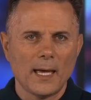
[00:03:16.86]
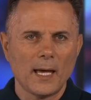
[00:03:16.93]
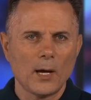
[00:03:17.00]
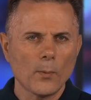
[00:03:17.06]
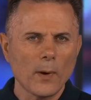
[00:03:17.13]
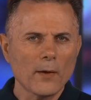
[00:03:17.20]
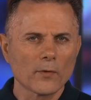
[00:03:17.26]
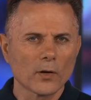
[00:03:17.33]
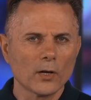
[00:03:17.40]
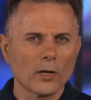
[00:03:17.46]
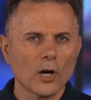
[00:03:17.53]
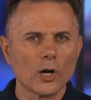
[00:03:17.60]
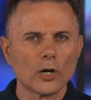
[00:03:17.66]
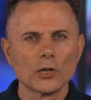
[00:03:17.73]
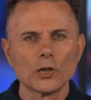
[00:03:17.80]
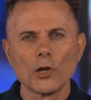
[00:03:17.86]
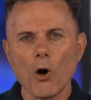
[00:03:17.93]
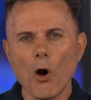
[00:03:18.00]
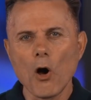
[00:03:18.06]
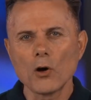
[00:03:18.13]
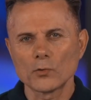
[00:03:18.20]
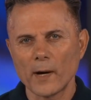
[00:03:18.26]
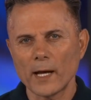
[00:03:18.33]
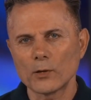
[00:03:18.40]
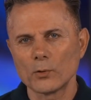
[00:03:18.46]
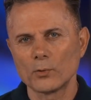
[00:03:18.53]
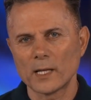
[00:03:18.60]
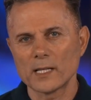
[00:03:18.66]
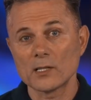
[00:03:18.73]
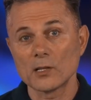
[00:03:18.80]
However, her long
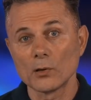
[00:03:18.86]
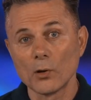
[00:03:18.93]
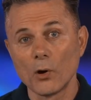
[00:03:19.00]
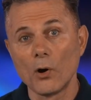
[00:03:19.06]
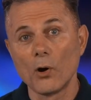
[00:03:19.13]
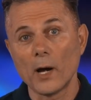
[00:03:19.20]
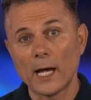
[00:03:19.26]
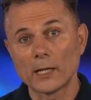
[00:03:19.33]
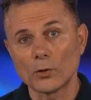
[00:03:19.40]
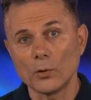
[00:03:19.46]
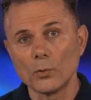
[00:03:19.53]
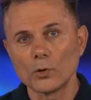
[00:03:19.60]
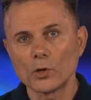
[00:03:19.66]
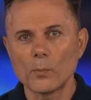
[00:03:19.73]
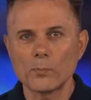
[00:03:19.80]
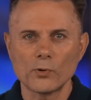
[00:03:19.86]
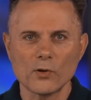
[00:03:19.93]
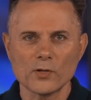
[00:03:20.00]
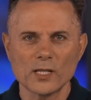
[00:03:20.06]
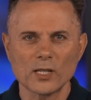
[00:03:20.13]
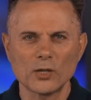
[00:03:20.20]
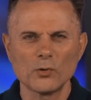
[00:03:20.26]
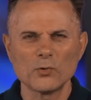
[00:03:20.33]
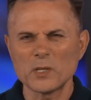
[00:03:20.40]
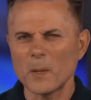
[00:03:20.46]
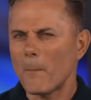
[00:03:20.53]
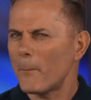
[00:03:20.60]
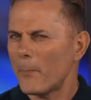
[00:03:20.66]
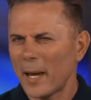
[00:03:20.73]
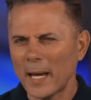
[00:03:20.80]
record as law and order
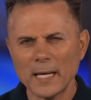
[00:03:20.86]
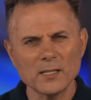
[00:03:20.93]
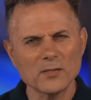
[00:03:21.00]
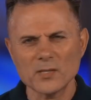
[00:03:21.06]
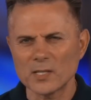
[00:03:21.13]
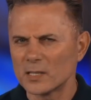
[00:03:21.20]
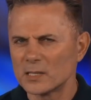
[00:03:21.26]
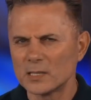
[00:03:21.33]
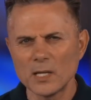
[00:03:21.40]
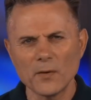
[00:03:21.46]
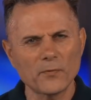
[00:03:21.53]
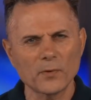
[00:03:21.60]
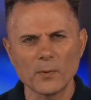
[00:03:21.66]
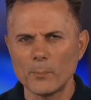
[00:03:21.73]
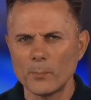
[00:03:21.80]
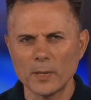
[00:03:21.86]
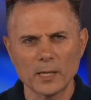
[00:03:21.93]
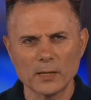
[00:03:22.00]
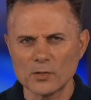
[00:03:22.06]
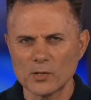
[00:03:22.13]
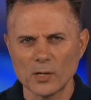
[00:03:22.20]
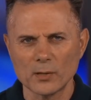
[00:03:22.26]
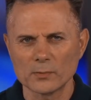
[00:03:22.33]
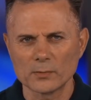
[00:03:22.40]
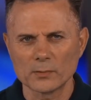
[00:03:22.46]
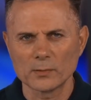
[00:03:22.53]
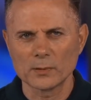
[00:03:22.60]
prosecutor paints a different picture.